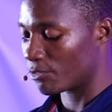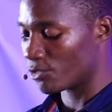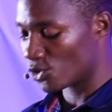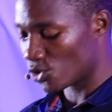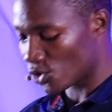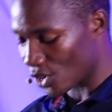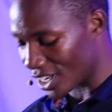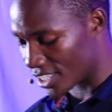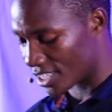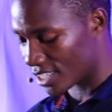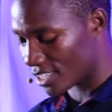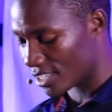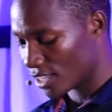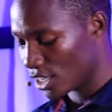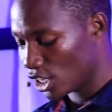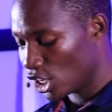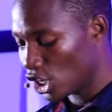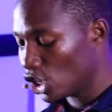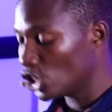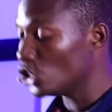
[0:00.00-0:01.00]
trust
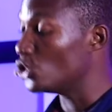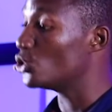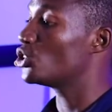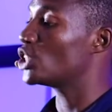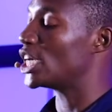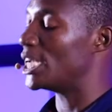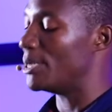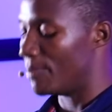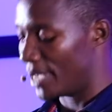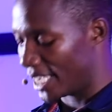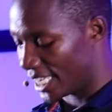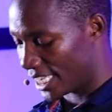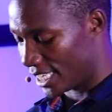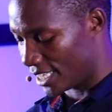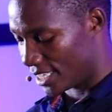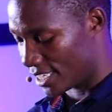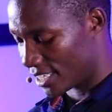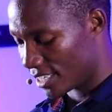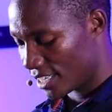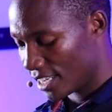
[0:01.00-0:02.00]
you shall make
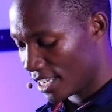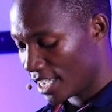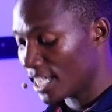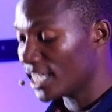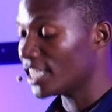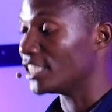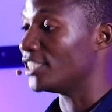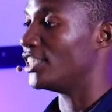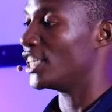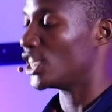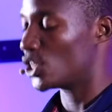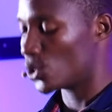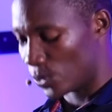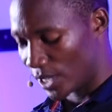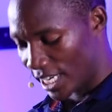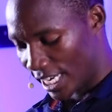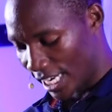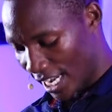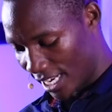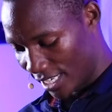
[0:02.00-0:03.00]
it. Yes, we
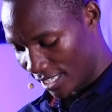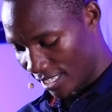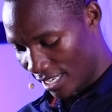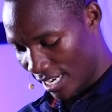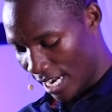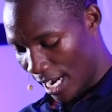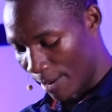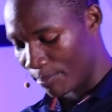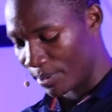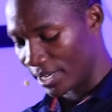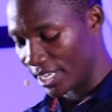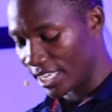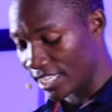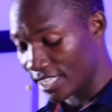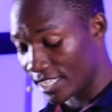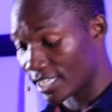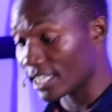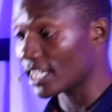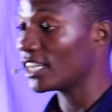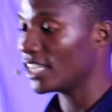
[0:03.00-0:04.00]
can. Happy
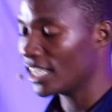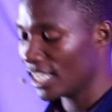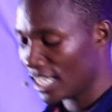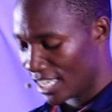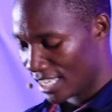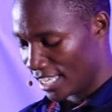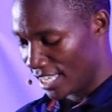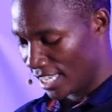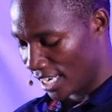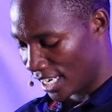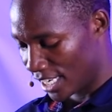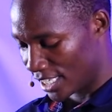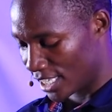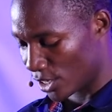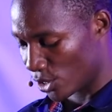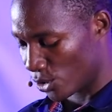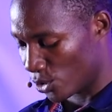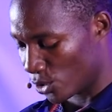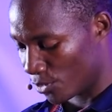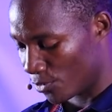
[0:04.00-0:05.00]
Easter, Nyahata
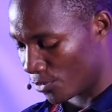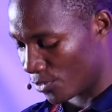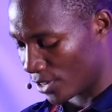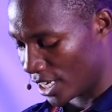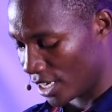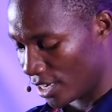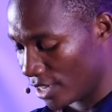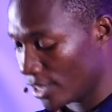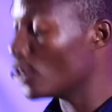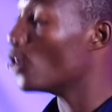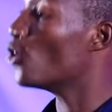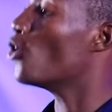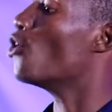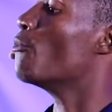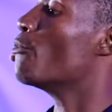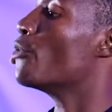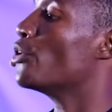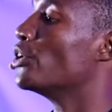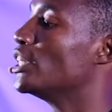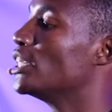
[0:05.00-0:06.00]
Godfrey
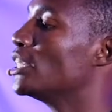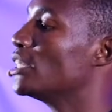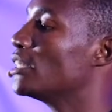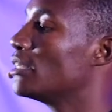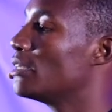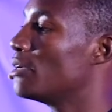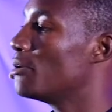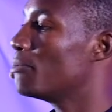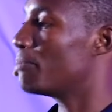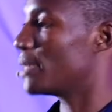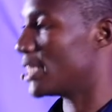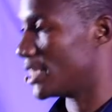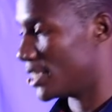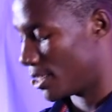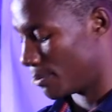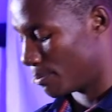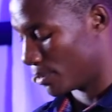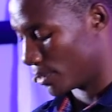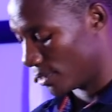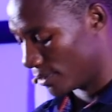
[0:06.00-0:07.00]
Omoni
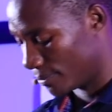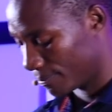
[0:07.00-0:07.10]
Principal.